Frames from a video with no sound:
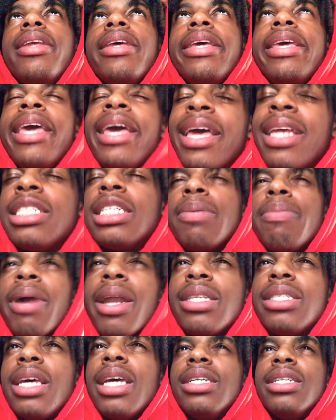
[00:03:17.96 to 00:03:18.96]
get into
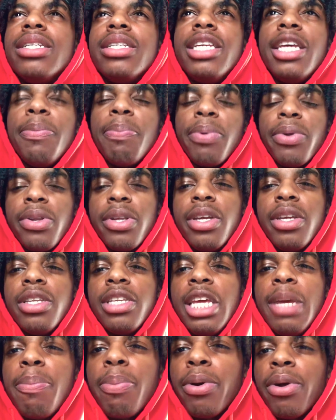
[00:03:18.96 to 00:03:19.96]
meditation deeply
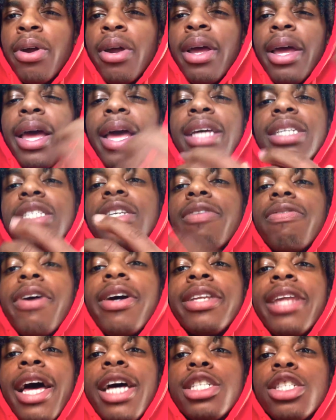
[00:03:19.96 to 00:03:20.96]
deeper and stuff like
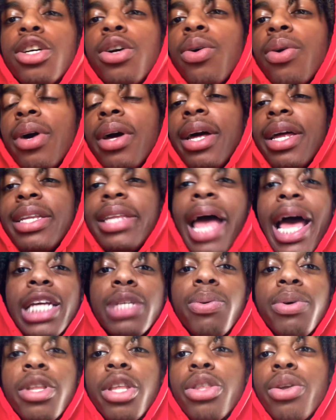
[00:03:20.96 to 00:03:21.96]
that. So that's
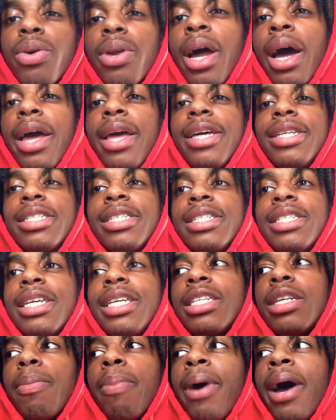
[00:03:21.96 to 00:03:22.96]
what the third eye is. It's, it's
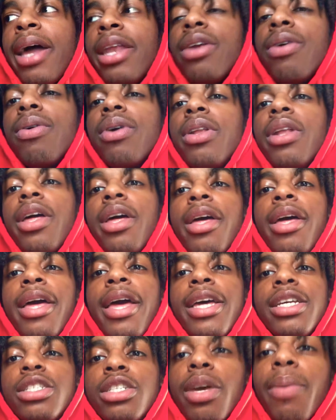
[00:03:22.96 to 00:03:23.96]
a pineal gland.
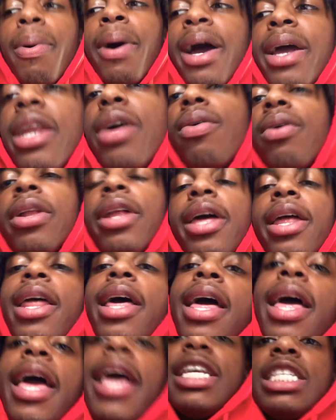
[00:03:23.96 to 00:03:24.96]
It's your pineal gland.
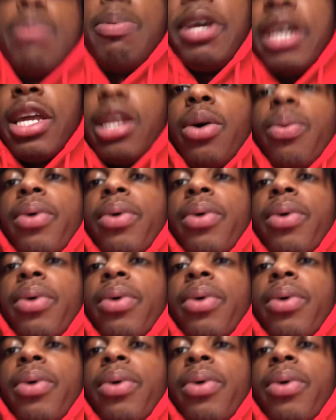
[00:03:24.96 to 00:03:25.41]
And speaking of